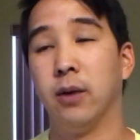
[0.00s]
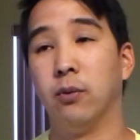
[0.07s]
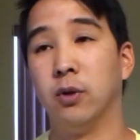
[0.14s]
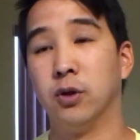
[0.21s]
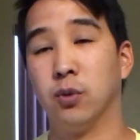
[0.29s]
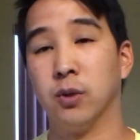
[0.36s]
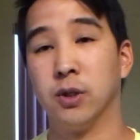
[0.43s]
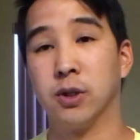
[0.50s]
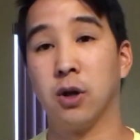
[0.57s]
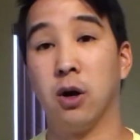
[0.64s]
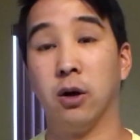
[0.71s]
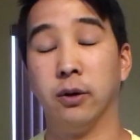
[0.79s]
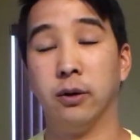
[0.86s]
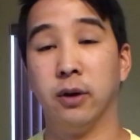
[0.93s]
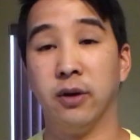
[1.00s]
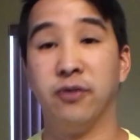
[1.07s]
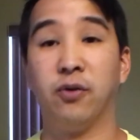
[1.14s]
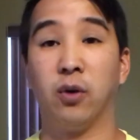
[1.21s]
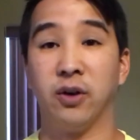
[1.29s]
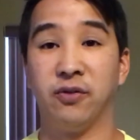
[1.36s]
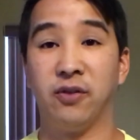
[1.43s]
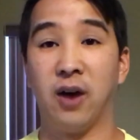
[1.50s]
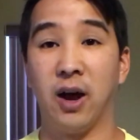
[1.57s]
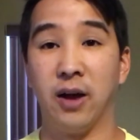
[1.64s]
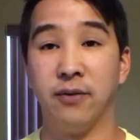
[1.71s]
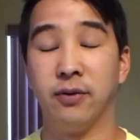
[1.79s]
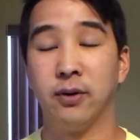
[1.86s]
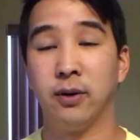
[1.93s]
which was called a
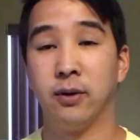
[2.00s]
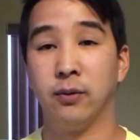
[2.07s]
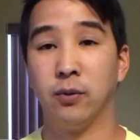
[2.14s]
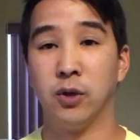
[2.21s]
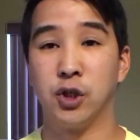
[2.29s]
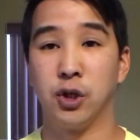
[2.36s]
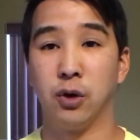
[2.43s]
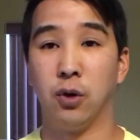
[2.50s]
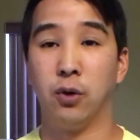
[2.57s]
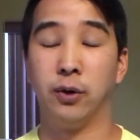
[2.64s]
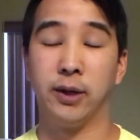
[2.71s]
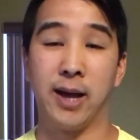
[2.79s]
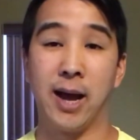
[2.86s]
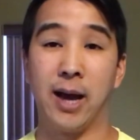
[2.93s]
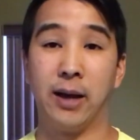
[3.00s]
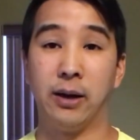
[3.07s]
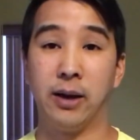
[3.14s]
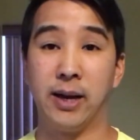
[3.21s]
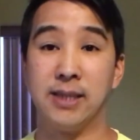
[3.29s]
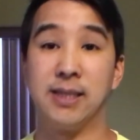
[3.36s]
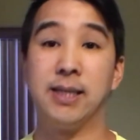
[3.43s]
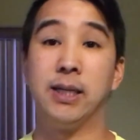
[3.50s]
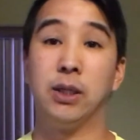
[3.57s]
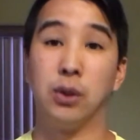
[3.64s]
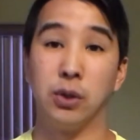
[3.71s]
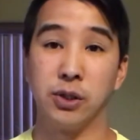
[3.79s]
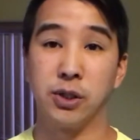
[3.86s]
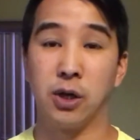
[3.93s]
45, which only had a
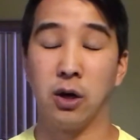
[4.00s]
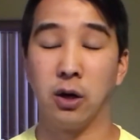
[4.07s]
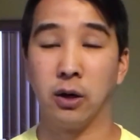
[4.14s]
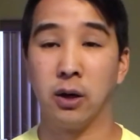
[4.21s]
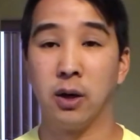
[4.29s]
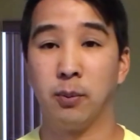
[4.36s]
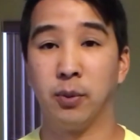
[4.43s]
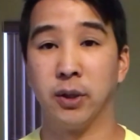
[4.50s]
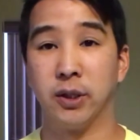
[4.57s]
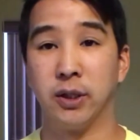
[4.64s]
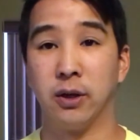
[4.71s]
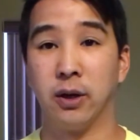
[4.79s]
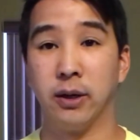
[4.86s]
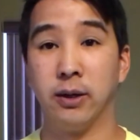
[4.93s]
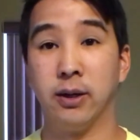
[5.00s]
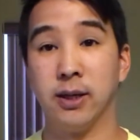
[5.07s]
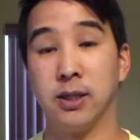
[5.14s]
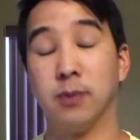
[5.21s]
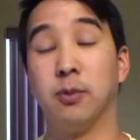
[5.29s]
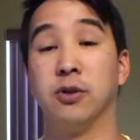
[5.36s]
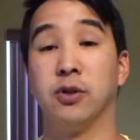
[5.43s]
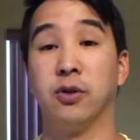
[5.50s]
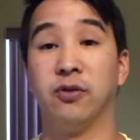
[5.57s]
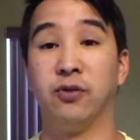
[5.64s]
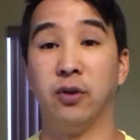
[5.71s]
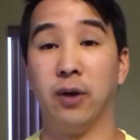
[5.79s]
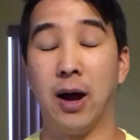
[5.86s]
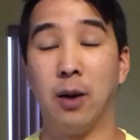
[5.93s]
single song printed on it as opposed to a
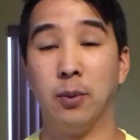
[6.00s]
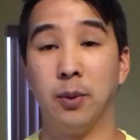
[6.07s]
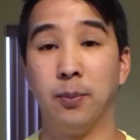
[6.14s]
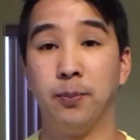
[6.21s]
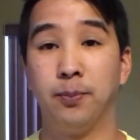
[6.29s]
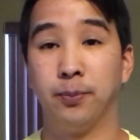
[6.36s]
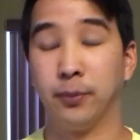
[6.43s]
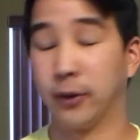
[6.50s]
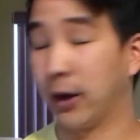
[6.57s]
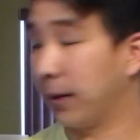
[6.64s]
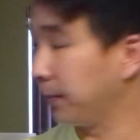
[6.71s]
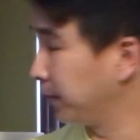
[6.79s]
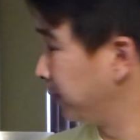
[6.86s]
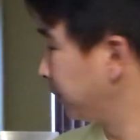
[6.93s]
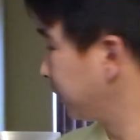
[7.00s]
full album. Okay?